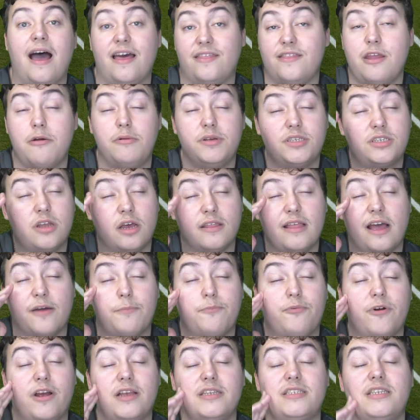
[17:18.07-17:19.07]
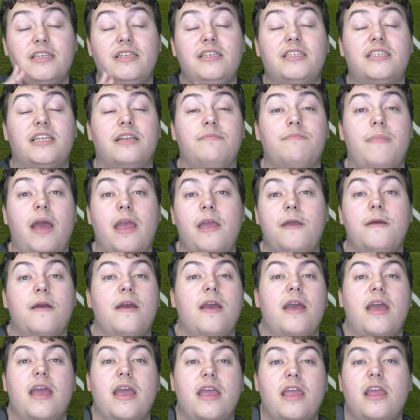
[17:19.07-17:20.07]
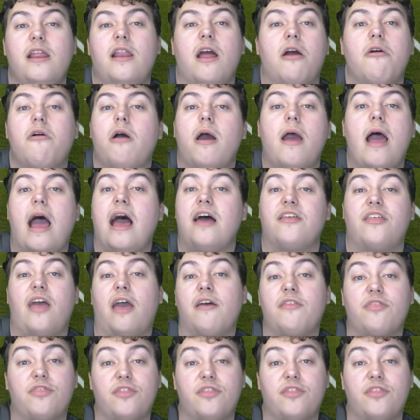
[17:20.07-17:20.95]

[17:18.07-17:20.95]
I know he's got that presence and, I